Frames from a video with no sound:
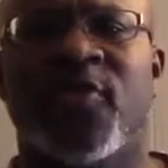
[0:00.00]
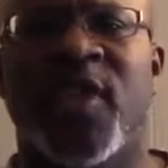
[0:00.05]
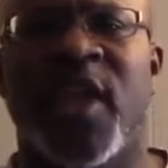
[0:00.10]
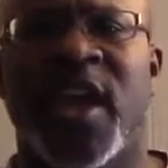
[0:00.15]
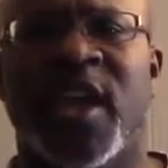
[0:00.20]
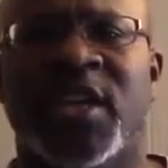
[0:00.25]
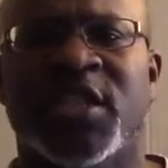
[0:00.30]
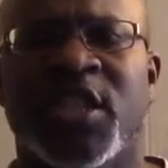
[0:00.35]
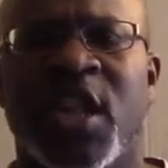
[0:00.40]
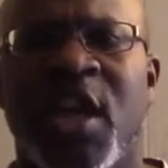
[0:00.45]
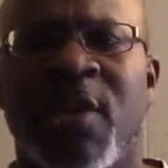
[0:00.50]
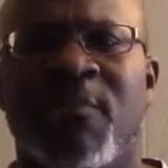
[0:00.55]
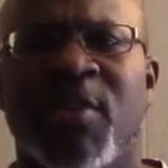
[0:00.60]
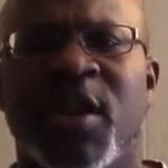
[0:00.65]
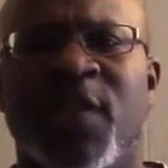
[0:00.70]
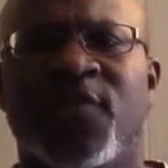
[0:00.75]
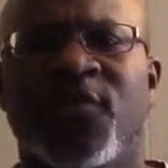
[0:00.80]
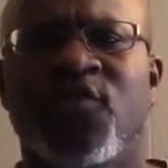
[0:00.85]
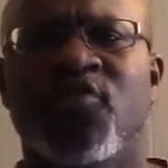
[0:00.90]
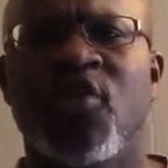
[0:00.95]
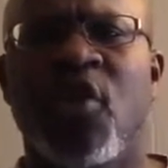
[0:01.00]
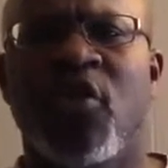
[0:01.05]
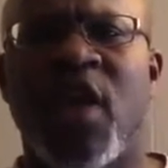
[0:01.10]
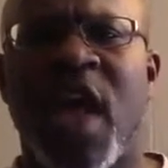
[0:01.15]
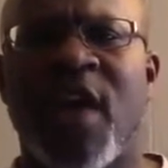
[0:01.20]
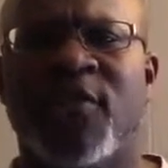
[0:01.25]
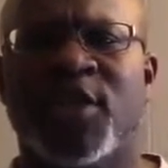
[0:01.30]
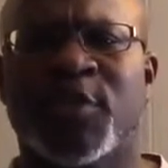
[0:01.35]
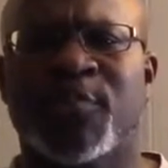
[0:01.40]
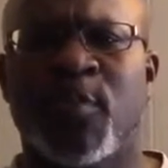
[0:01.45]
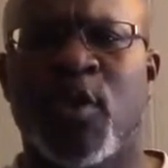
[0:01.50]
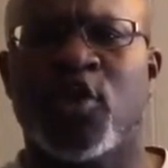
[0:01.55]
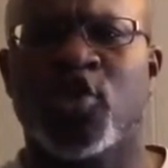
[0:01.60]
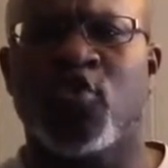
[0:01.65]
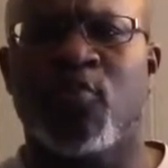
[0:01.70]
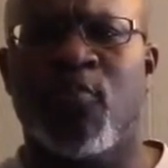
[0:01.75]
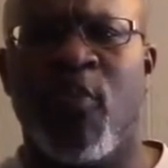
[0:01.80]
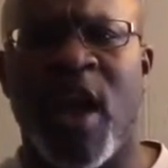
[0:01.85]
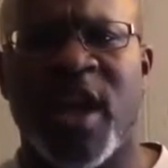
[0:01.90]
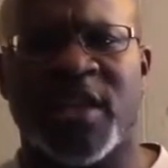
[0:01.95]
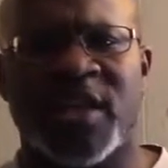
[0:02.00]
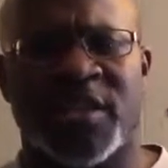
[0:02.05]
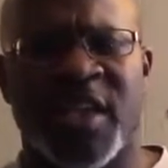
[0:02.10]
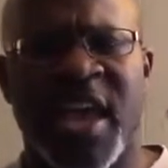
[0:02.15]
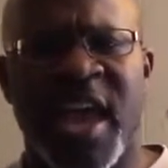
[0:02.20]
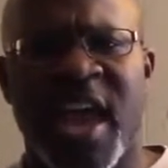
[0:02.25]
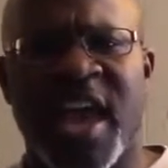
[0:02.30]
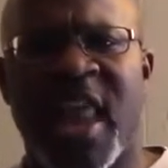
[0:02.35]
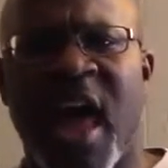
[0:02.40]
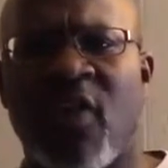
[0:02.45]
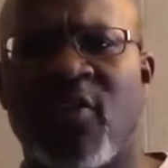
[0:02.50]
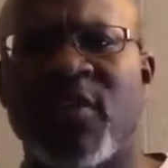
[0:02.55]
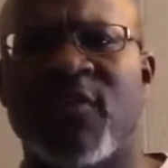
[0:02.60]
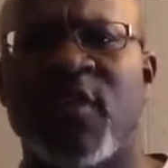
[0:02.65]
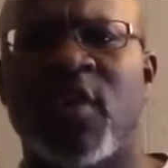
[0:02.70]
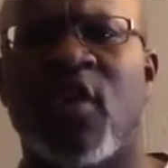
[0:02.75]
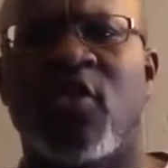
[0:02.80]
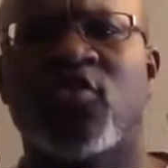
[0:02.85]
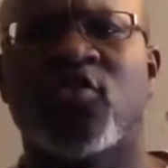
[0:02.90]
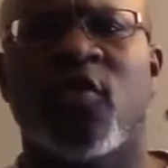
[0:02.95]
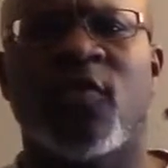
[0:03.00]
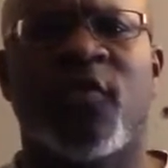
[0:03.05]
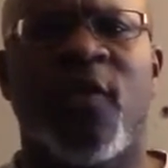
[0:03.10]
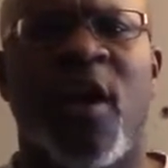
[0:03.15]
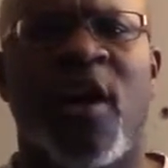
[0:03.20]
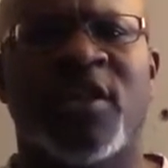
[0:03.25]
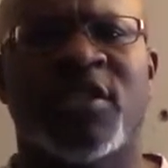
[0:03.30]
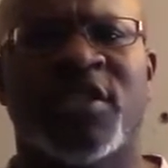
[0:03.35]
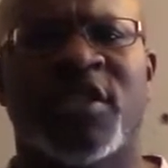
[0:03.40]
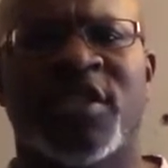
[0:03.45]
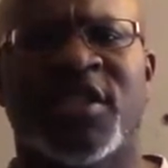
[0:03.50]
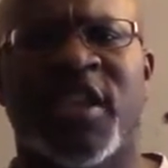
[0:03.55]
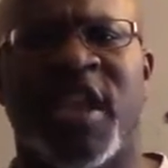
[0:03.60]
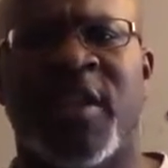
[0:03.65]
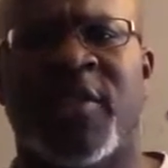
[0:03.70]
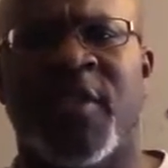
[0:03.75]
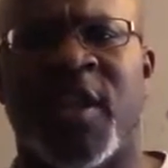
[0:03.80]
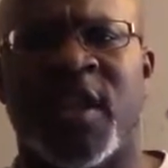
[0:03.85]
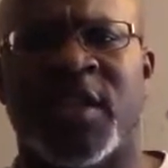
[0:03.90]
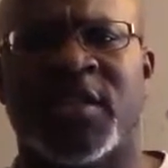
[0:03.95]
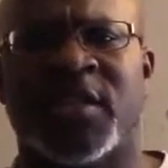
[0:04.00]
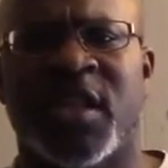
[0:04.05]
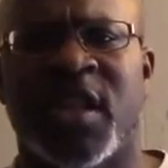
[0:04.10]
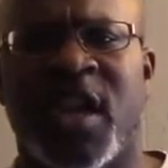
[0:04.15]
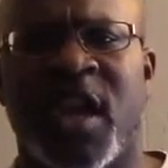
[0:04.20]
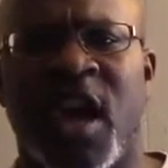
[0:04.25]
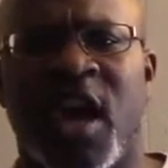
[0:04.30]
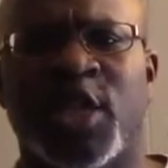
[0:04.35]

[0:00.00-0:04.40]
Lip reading: things. But if you don't have a spiritual practice, and I'll even go so far as to say this,